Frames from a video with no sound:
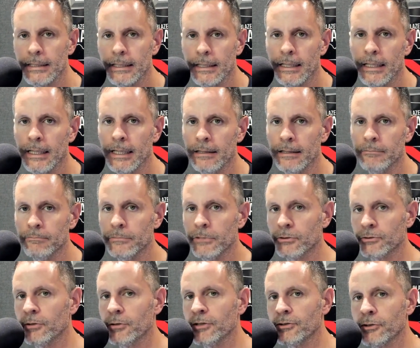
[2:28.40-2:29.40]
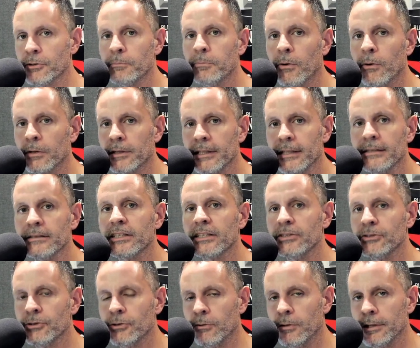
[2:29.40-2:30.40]
no stranger to Portland. He's going
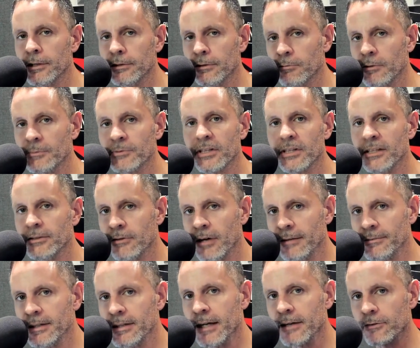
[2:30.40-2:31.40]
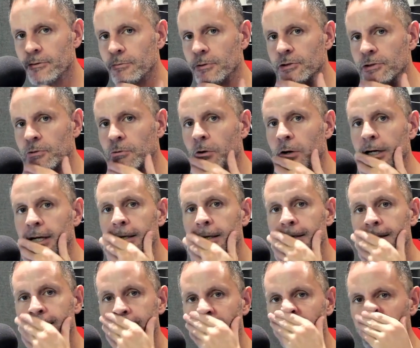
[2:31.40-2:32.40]
to join the Rip City Drive today at 3:20.
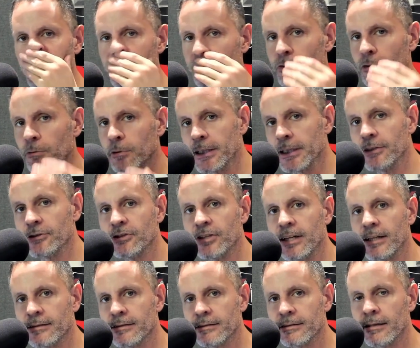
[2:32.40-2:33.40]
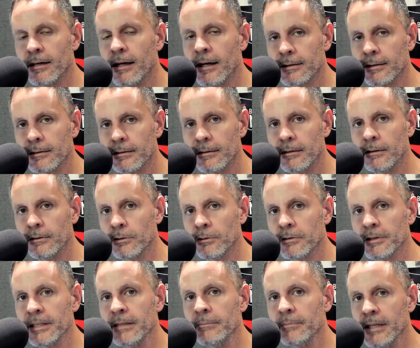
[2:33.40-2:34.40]
So we'll get a chance to talk a
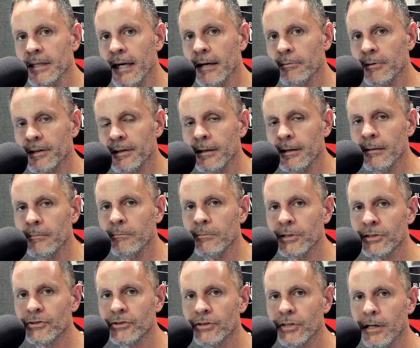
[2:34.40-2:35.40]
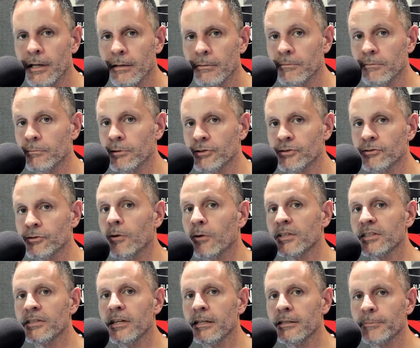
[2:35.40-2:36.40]
little NBA with him, which is
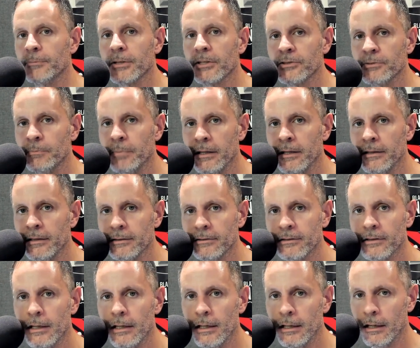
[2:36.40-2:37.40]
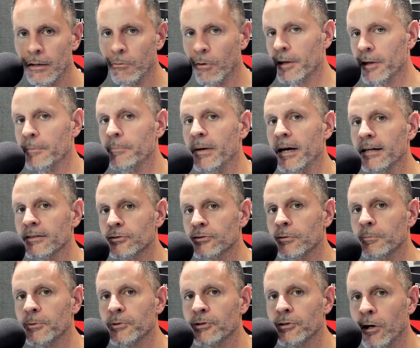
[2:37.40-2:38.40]
always nice because Ben is one of the best,
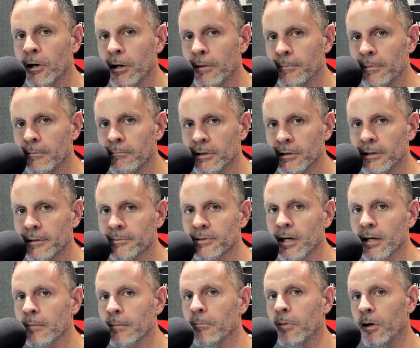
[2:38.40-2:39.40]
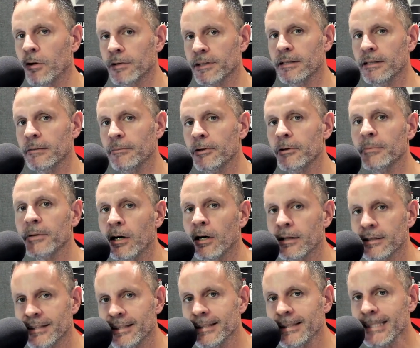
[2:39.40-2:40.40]
super sharp, and we love talking ball with him. He'll be
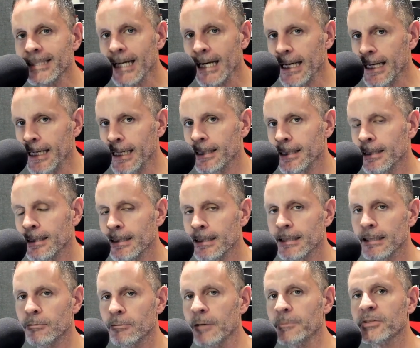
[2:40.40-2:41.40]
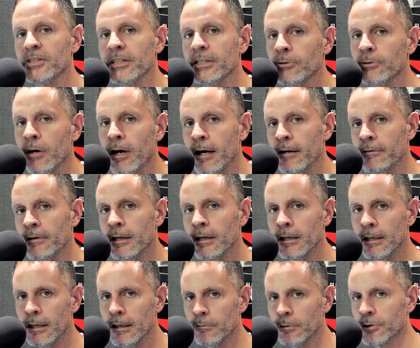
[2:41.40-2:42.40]
on today, Rip City Drive
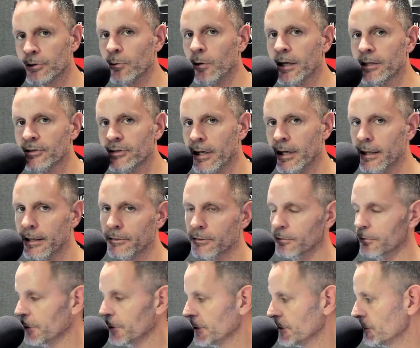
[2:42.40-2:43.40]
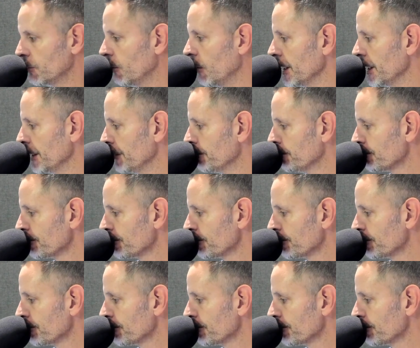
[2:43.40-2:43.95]
with Dwight and Chad at 3:20.